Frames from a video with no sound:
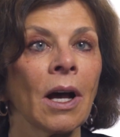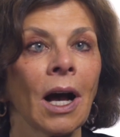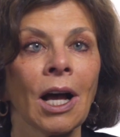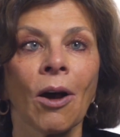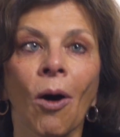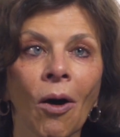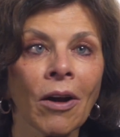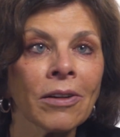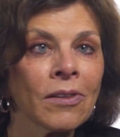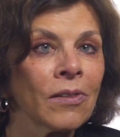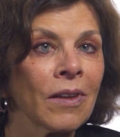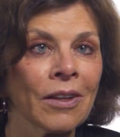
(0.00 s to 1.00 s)

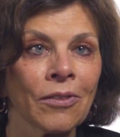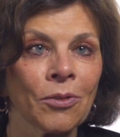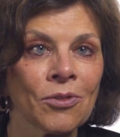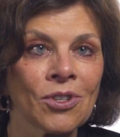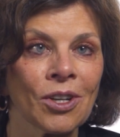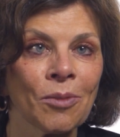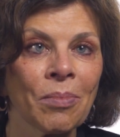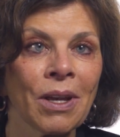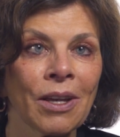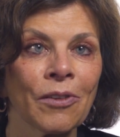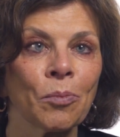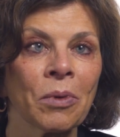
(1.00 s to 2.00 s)
Art censorship
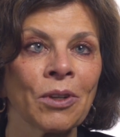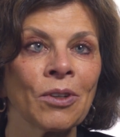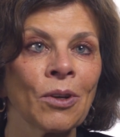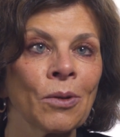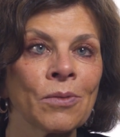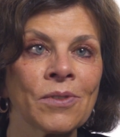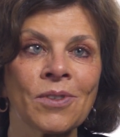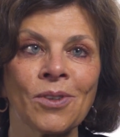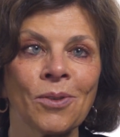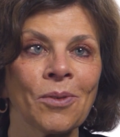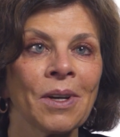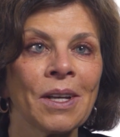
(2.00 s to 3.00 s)
has been used
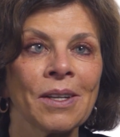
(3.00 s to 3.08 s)
to